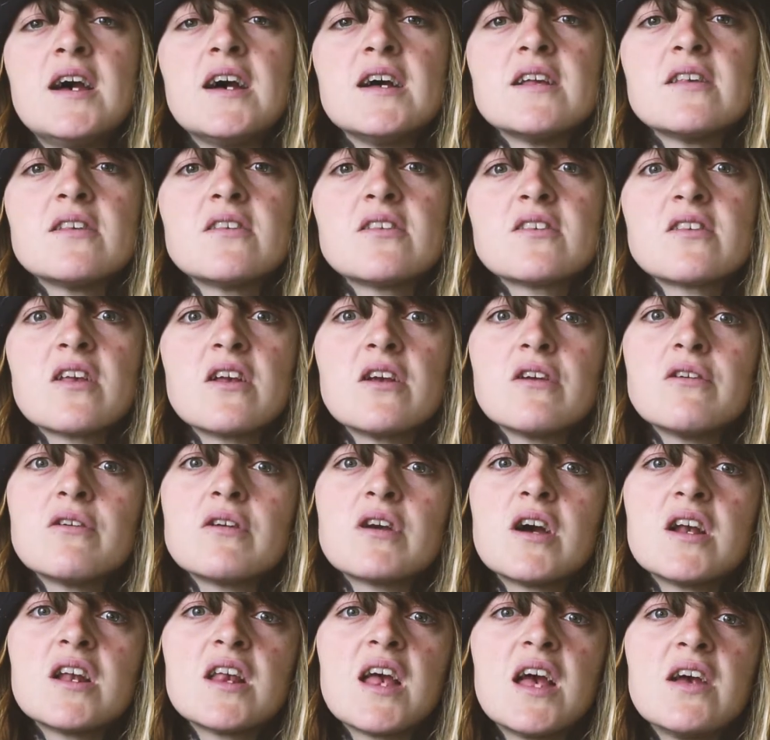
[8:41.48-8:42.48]
And so
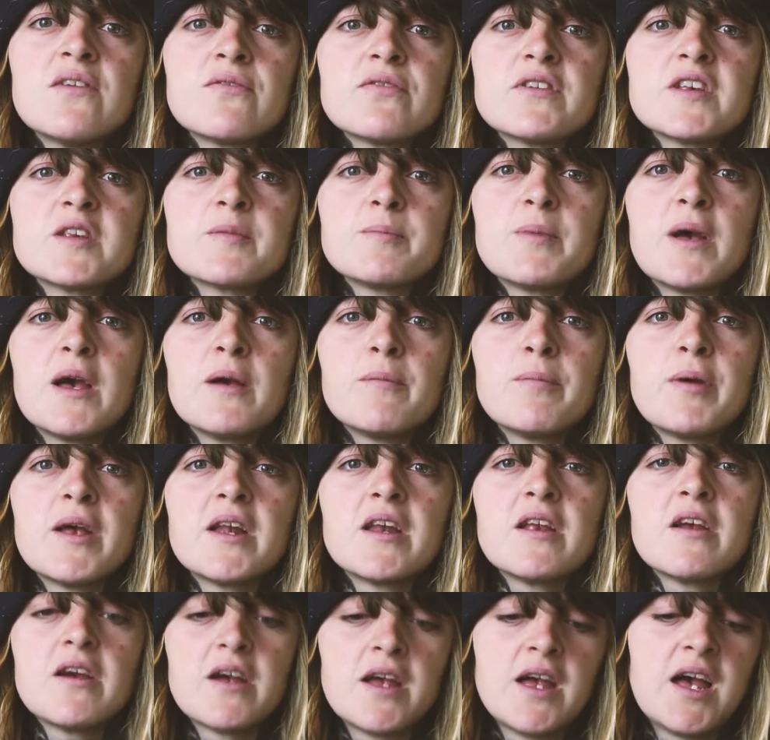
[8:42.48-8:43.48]
kind of every spare
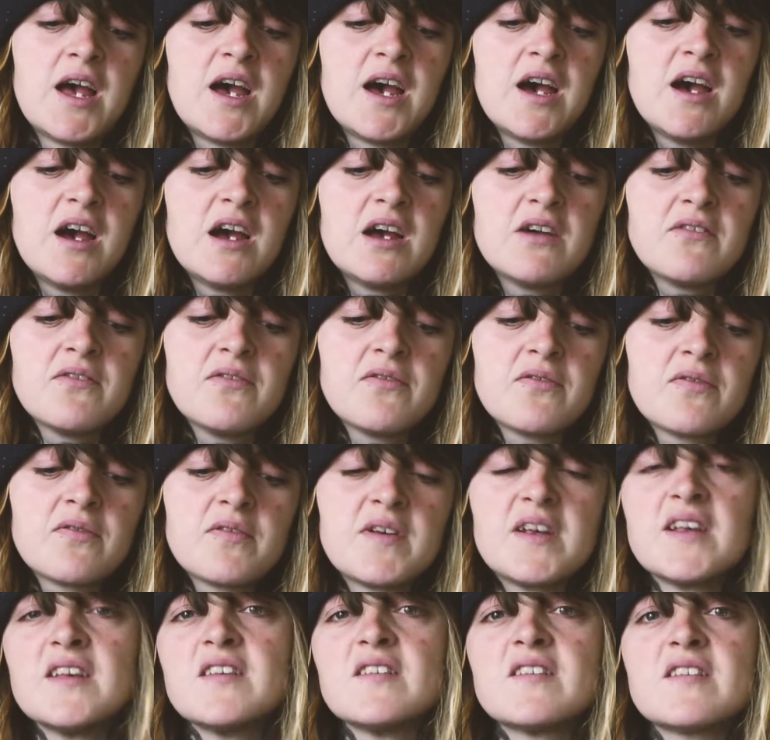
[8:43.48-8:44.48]
penny I
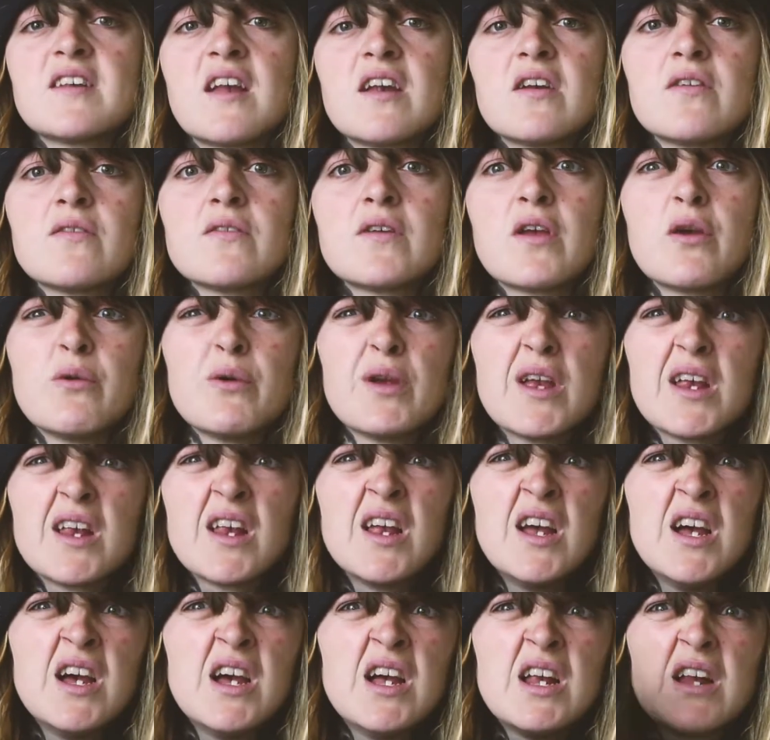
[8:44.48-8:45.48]
have, instead of
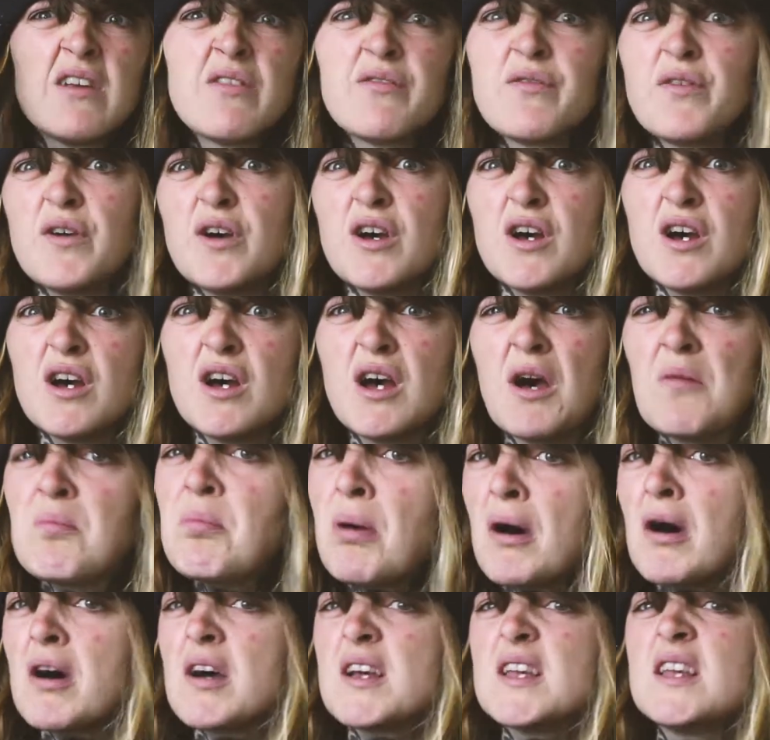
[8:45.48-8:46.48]
going for a
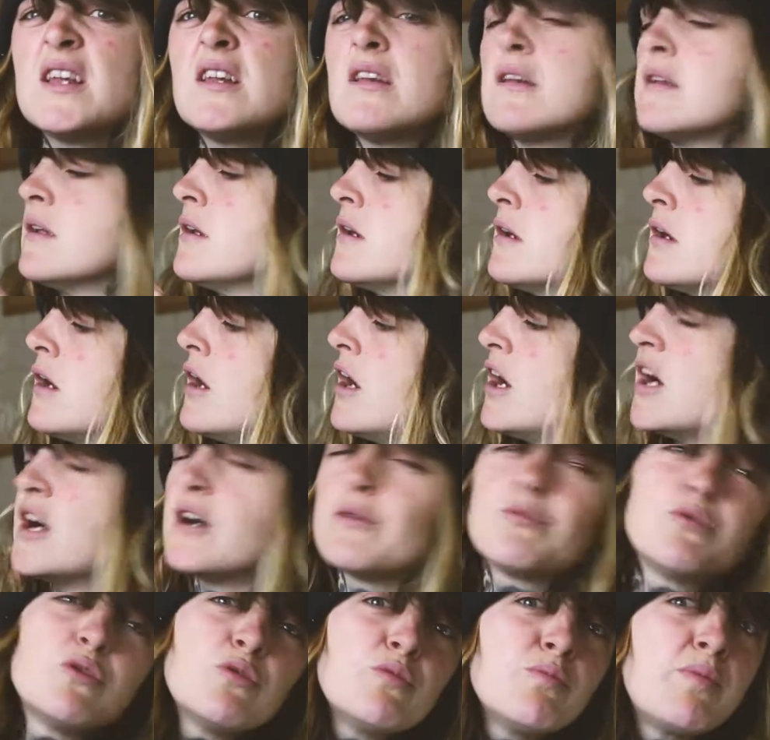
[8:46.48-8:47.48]
pint,
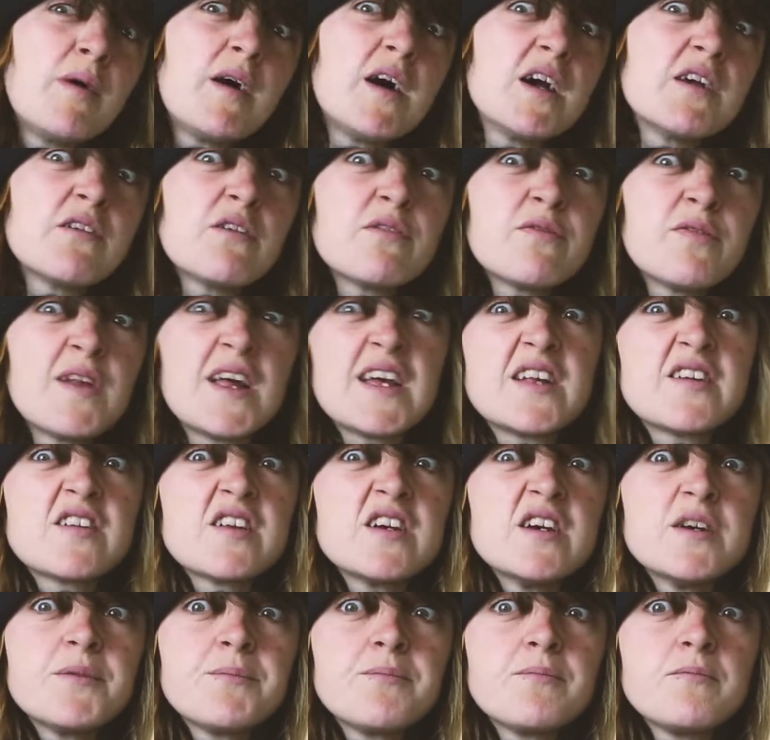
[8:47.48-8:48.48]
I will buy a
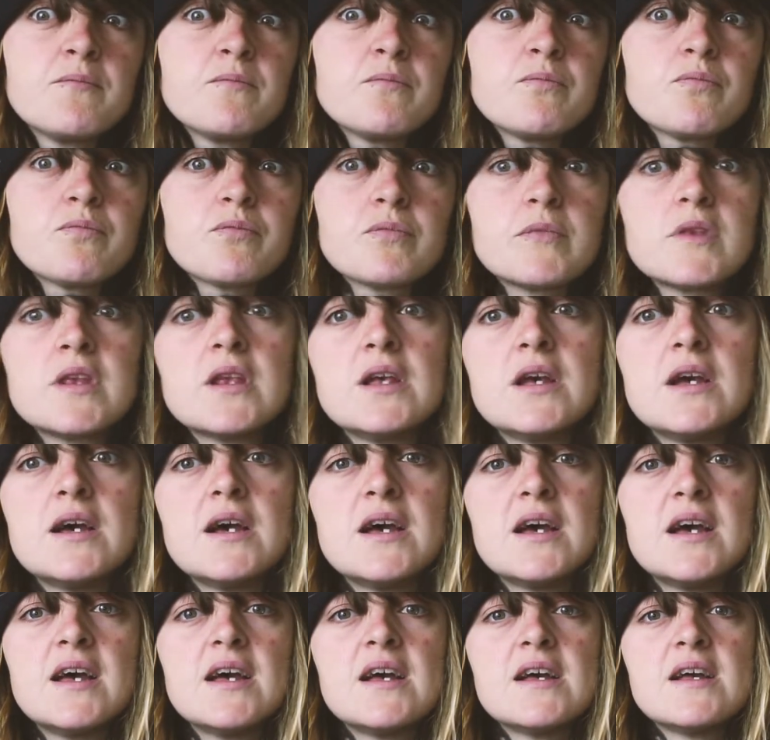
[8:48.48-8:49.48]
reflector.
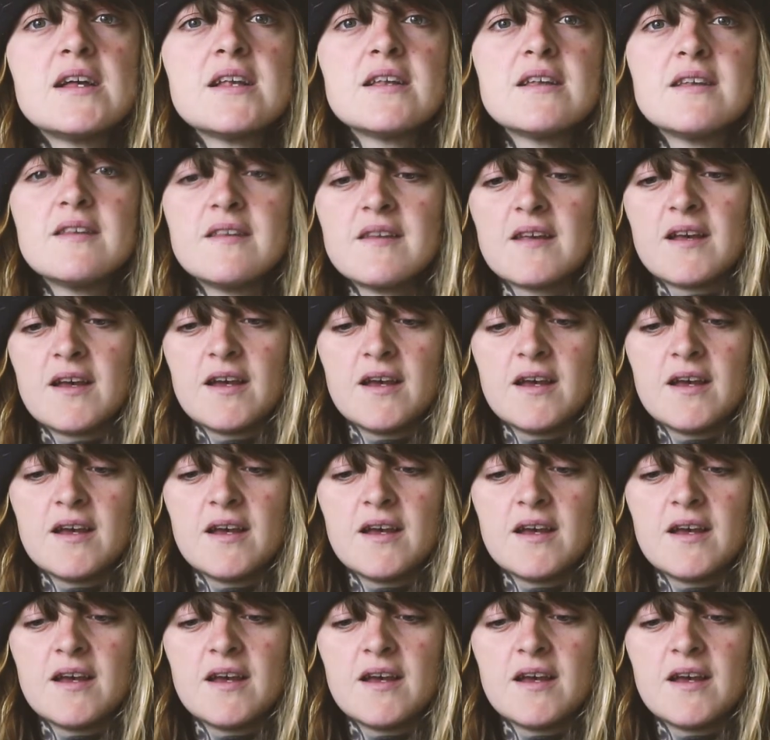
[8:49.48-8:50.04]
And